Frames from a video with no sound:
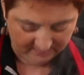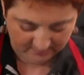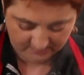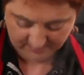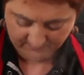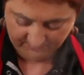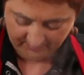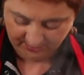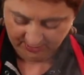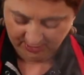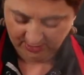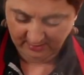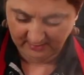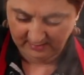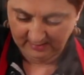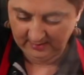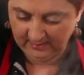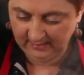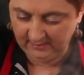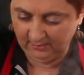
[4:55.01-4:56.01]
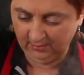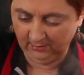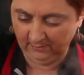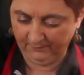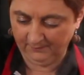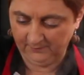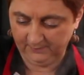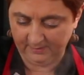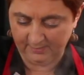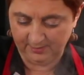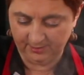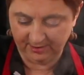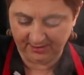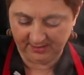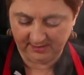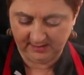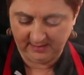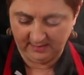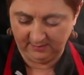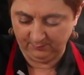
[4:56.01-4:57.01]
So I'm going to turn the heat off and
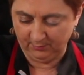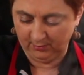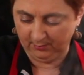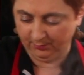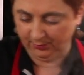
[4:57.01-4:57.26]
just take my